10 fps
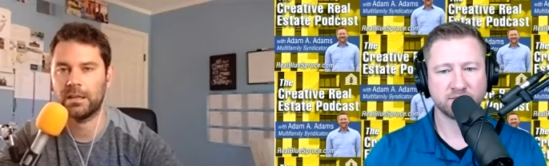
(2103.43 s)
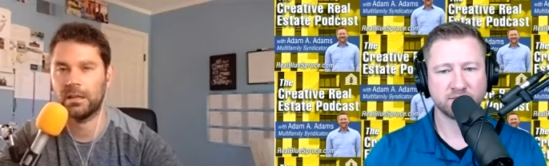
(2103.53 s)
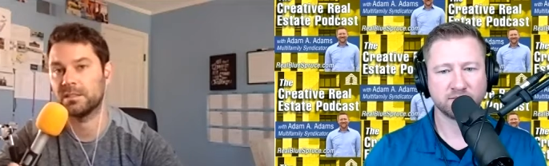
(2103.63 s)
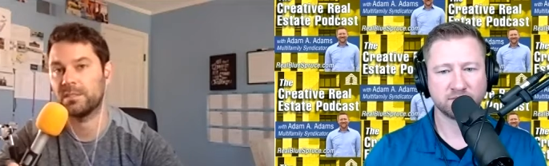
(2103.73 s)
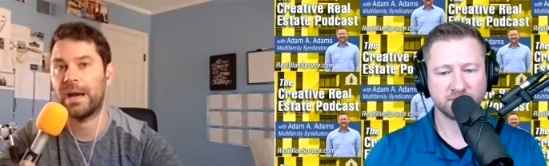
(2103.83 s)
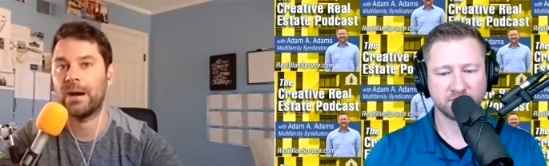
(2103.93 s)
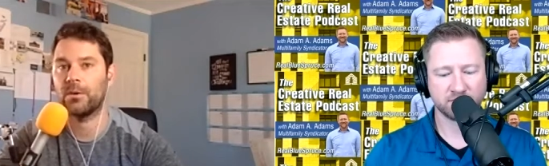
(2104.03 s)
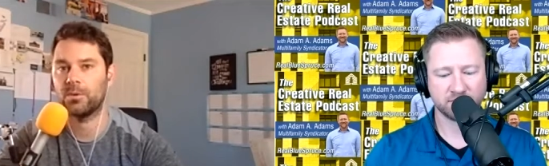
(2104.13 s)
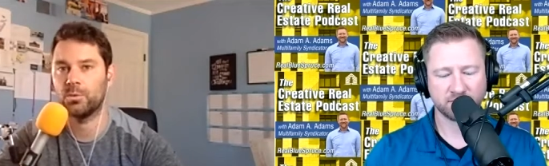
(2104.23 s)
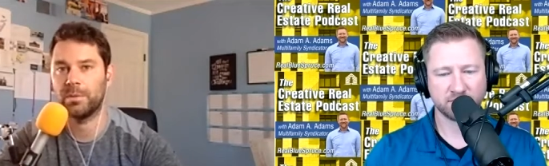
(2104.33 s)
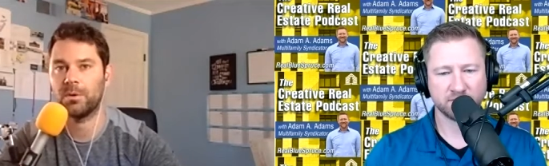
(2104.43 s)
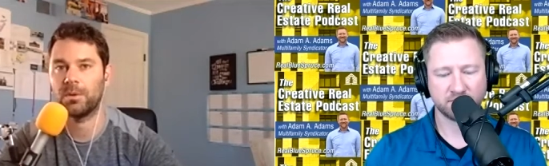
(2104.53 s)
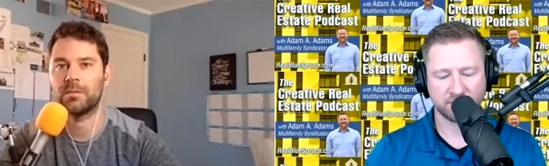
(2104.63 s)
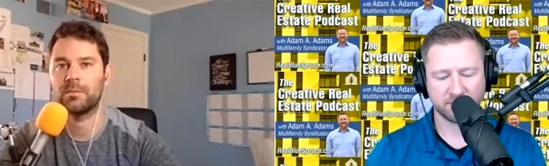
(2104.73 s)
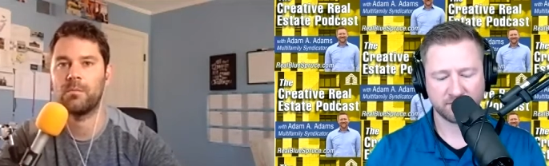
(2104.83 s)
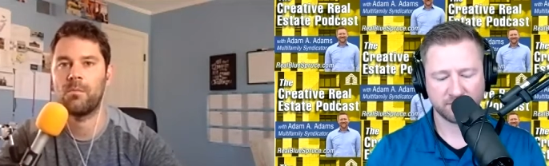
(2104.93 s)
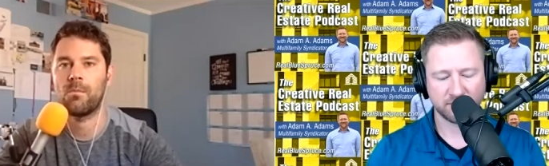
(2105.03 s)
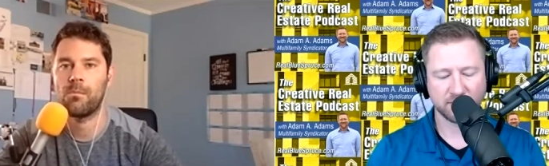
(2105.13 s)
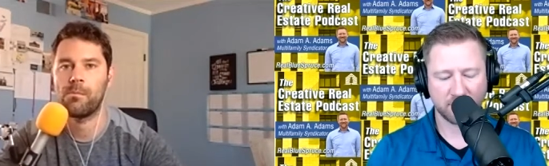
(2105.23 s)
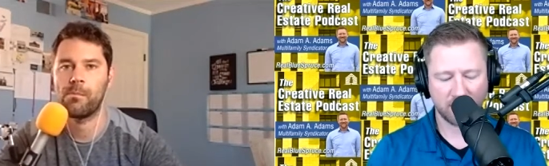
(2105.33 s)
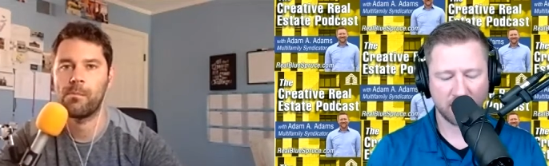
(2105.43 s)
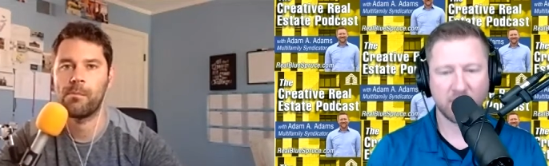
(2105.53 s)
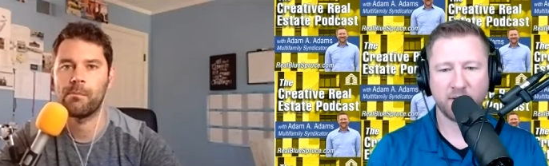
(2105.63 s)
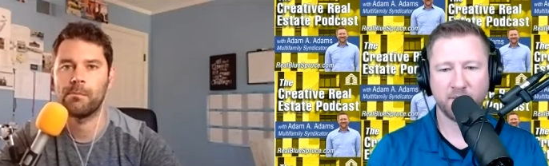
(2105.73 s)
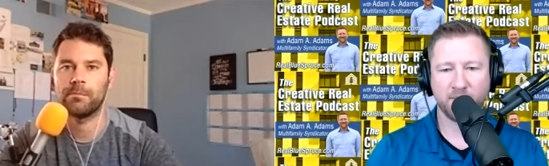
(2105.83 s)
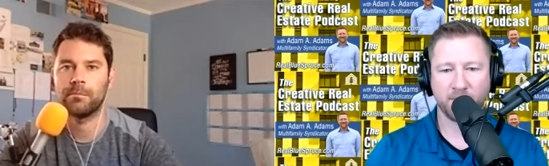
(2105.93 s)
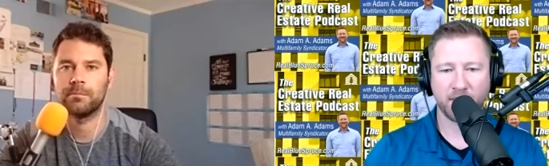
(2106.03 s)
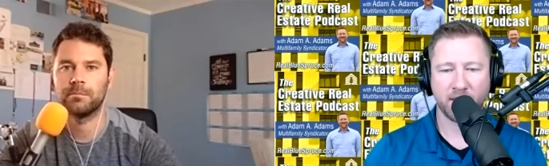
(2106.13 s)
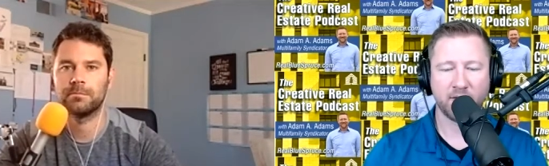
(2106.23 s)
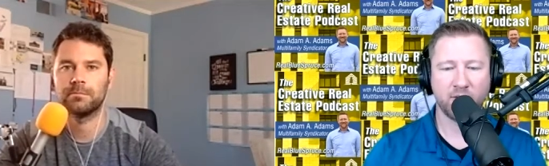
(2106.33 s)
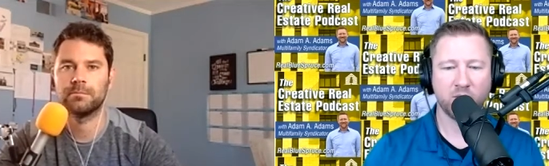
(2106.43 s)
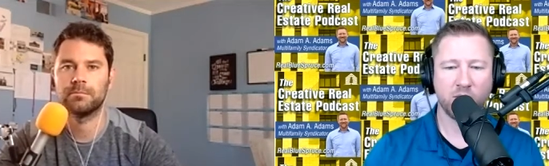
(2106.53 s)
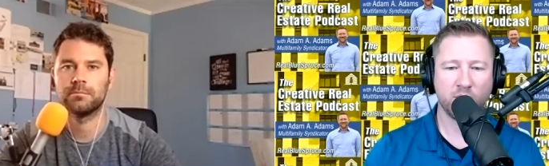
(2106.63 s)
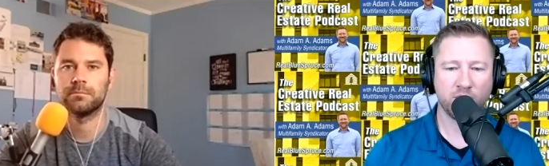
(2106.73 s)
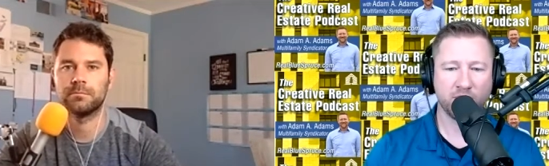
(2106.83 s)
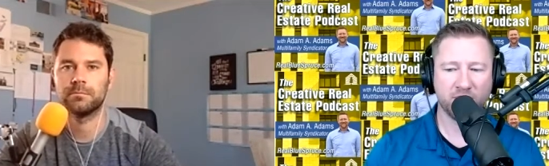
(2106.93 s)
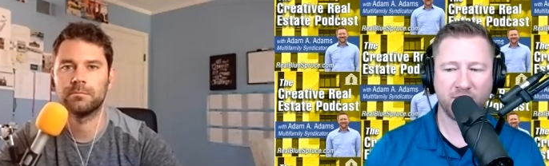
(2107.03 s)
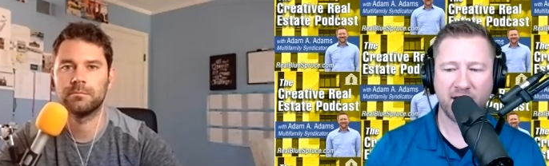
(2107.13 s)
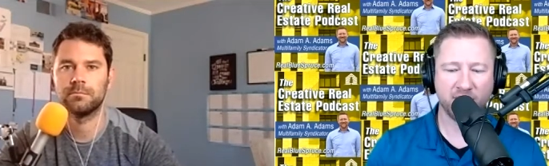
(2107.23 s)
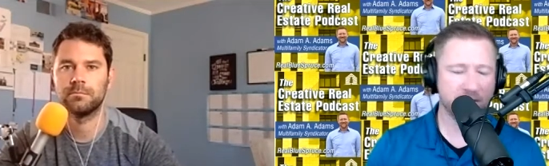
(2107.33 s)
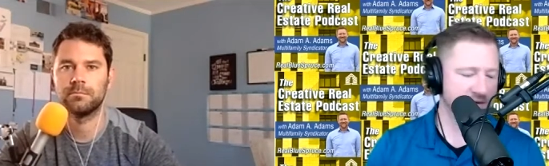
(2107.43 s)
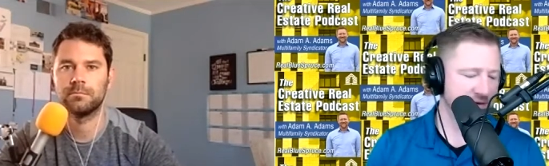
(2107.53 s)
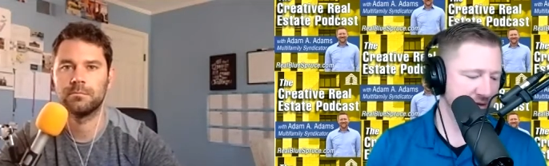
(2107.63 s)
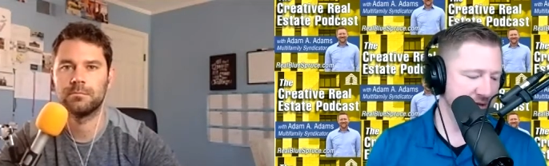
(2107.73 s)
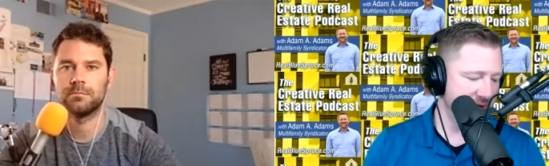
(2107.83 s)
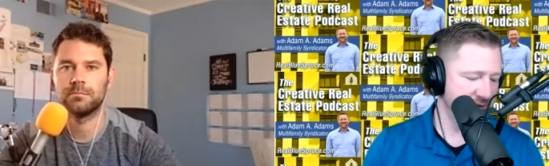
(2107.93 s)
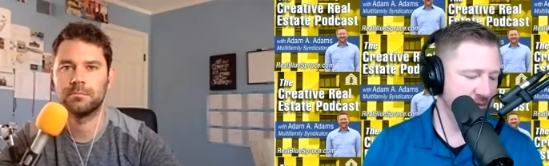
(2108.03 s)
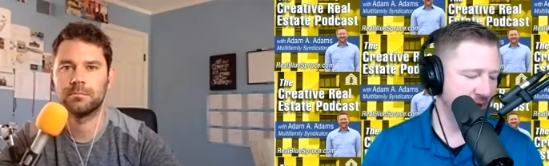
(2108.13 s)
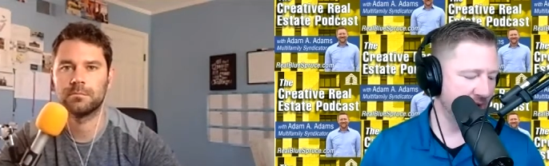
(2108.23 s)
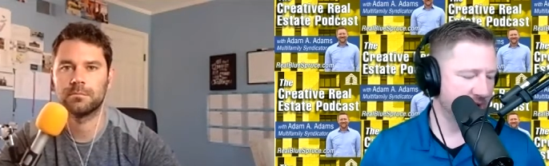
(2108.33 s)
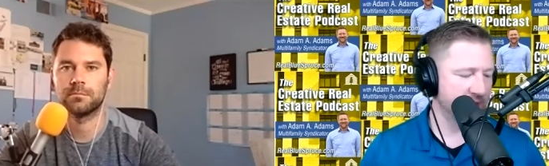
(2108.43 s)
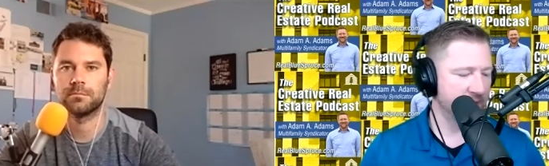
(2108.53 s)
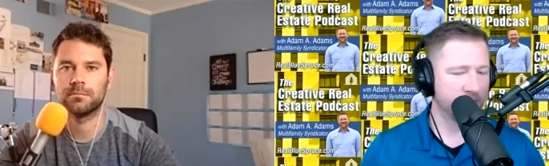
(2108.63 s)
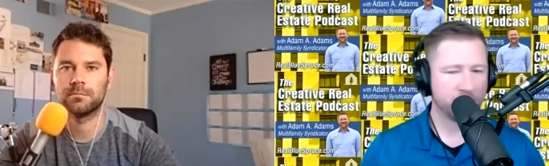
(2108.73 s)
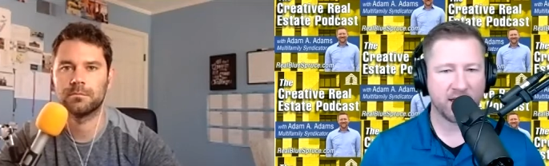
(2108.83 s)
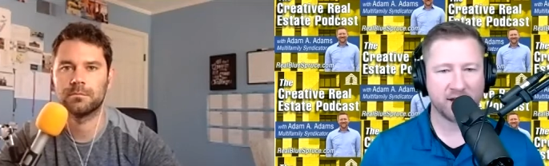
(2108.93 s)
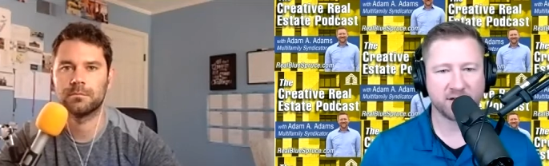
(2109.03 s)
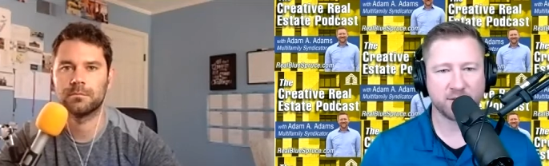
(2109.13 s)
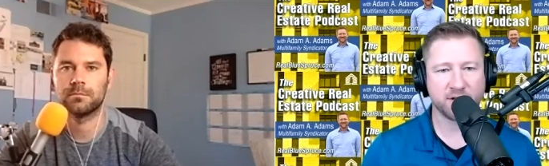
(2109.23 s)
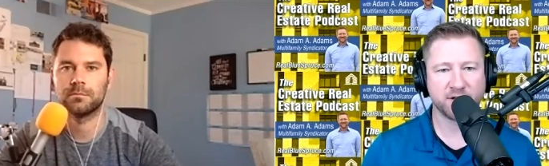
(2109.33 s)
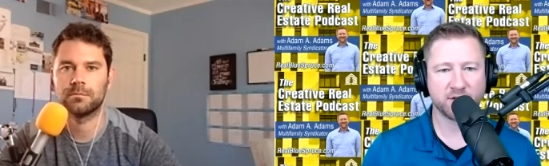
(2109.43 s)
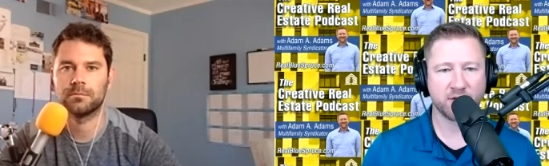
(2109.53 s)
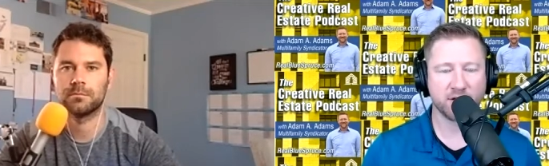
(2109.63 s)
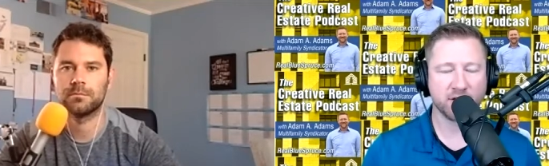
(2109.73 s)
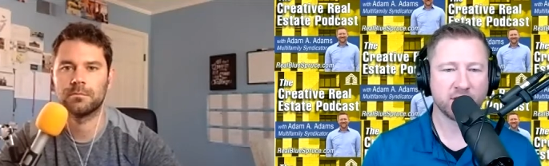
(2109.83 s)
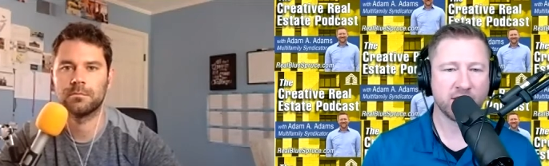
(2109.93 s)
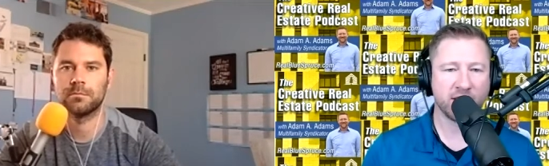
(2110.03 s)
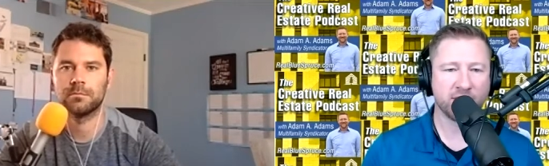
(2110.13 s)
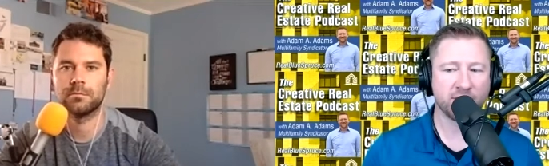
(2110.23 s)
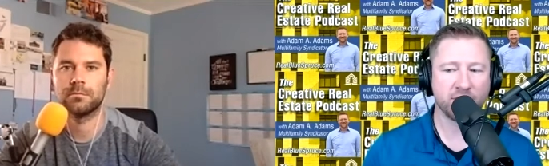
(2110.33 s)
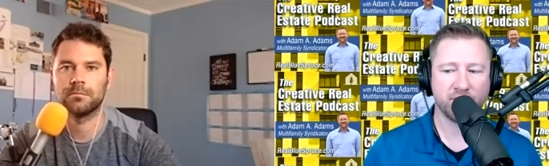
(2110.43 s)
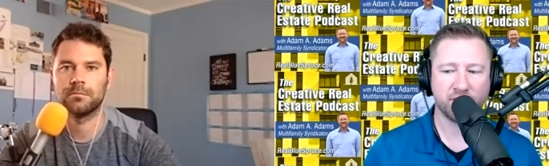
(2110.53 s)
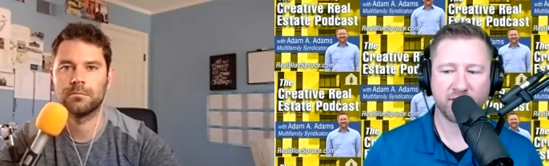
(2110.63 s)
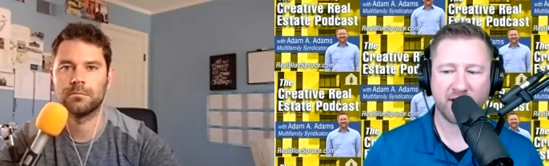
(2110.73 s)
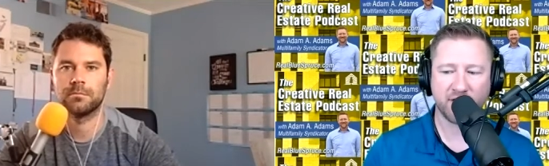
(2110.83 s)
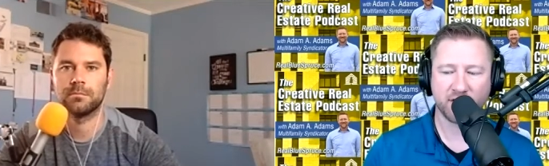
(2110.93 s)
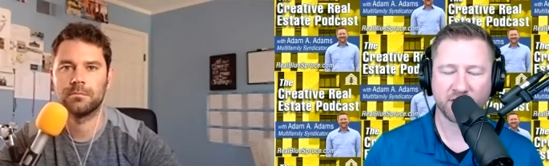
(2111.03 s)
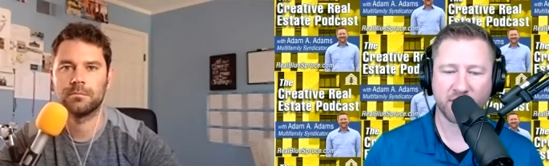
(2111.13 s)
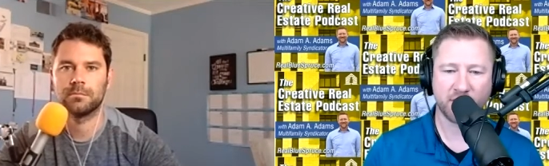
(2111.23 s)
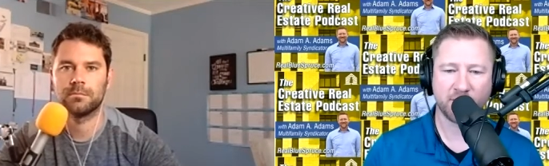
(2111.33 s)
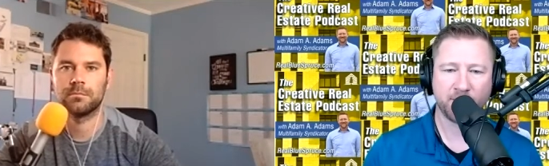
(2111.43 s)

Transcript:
Speaker 1: of Power would be one of them.
Speaker 2: Great. Where were you five years? Take us back. Paint us the picture. What it looked like for you five years ago.